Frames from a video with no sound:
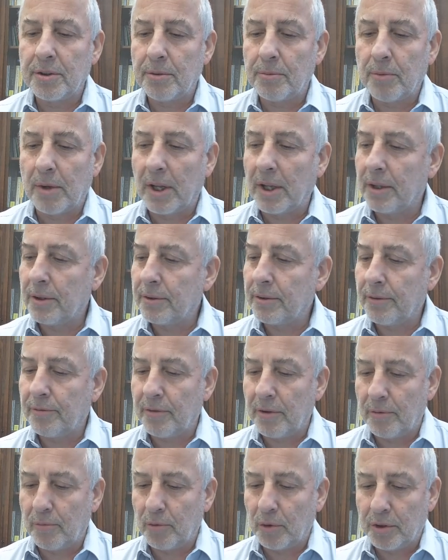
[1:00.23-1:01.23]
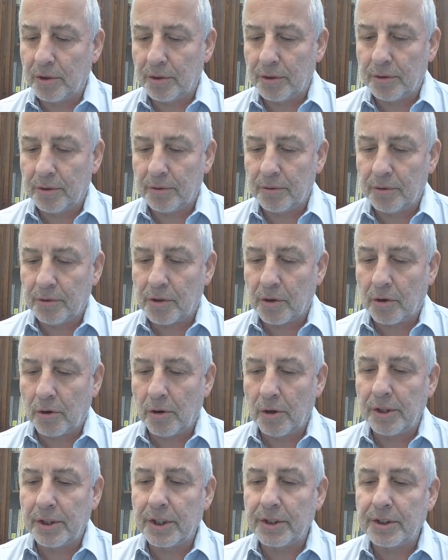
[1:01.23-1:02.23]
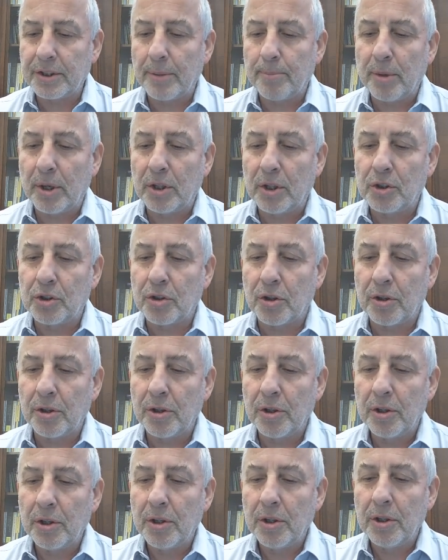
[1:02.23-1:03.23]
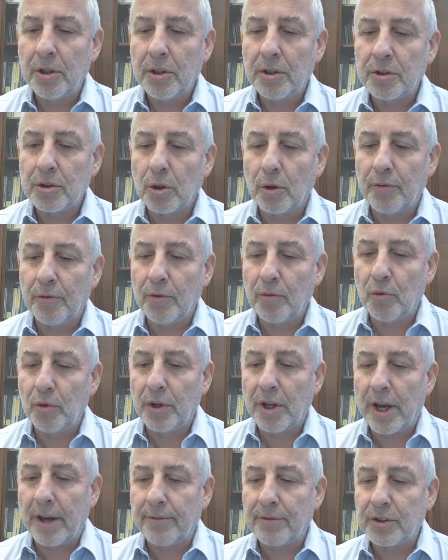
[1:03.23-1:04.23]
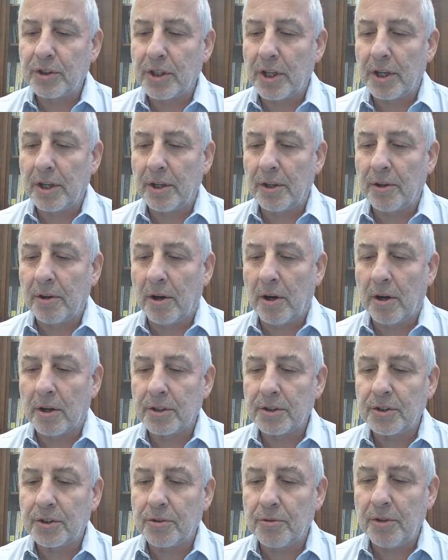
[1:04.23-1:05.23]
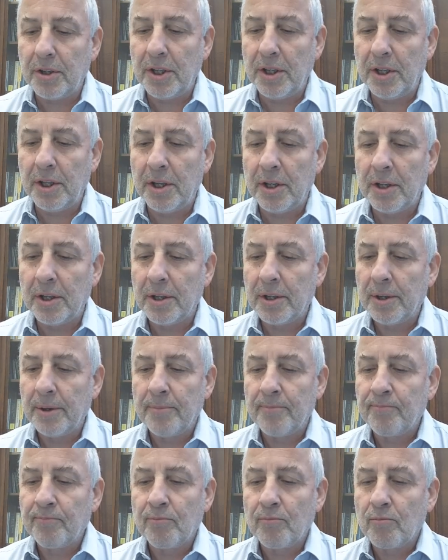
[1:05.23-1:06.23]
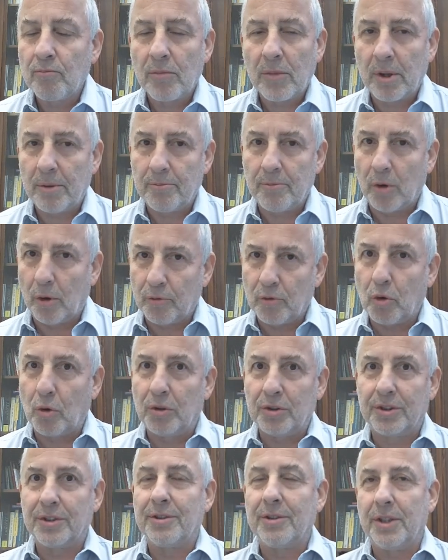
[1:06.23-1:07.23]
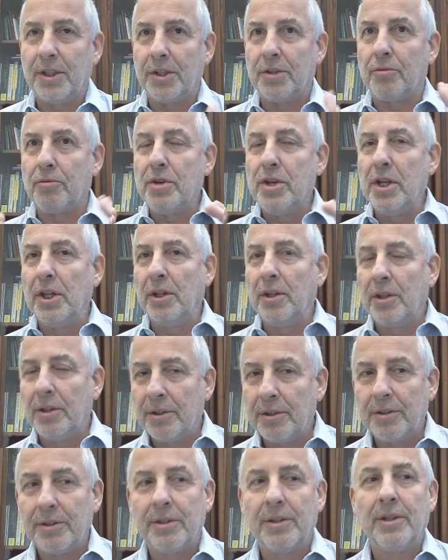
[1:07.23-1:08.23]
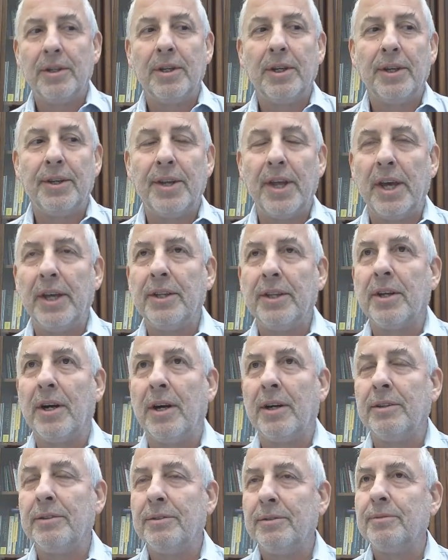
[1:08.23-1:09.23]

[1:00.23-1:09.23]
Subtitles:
well, if you would draw it as a picture, so we would have, say, in R3, of course, in real data